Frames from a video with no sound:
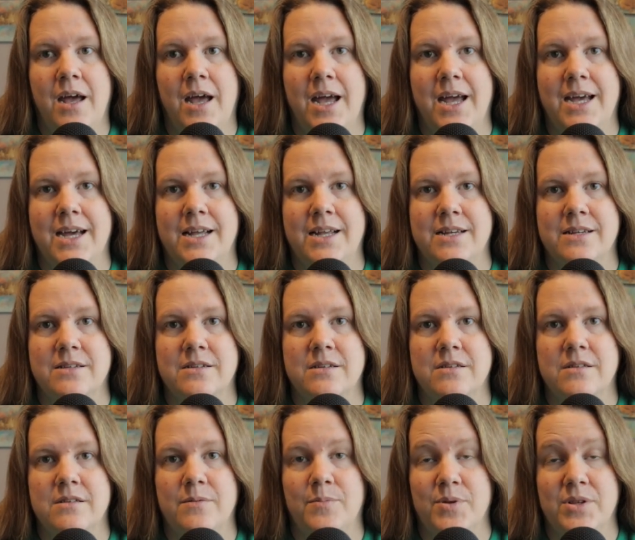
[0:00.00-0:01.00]
and
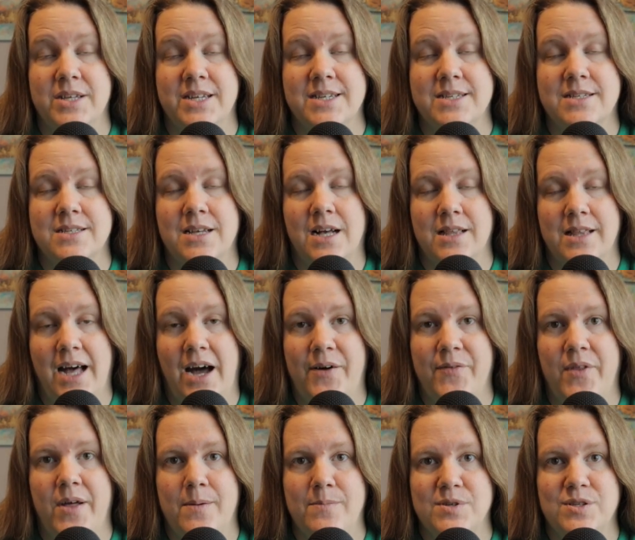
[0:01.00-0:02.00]
the police
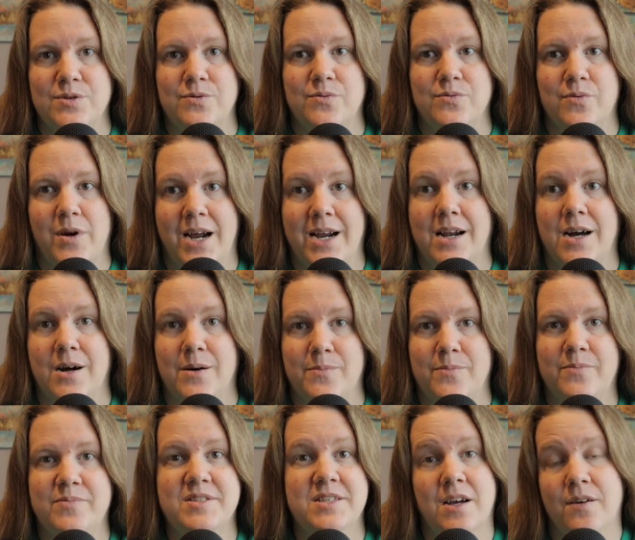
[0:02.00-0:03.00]
allowed them to write
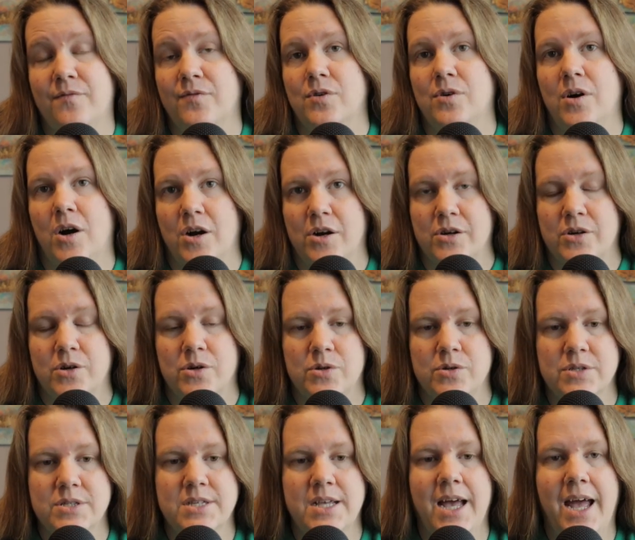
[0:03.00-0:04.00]
up several
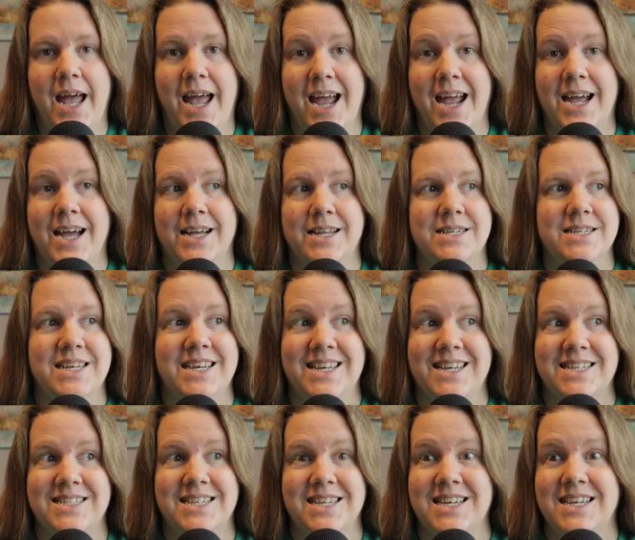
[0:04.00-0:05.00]
articles, and
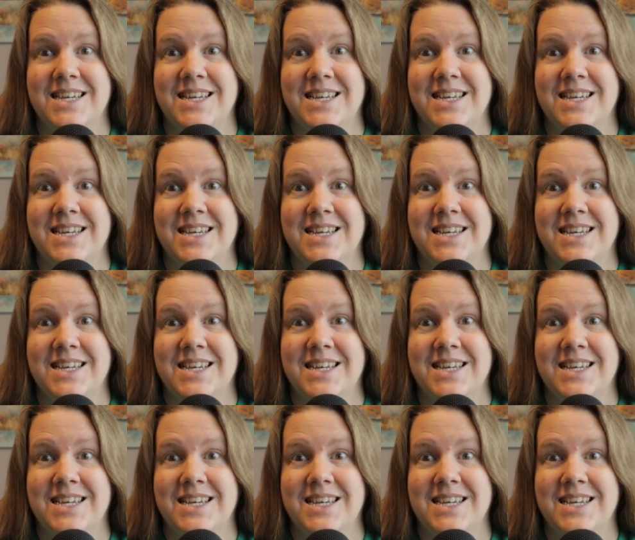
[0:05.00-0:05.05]
it